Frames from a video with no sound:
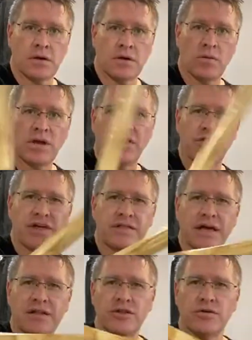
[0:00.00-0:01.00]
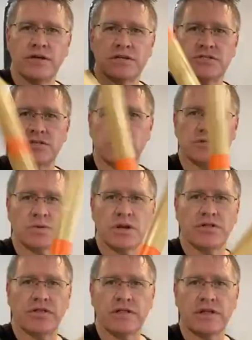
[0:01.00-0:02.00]
We didn't think they'd do this to us. We
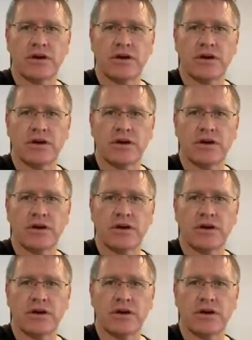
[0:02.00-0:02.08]
didn't think they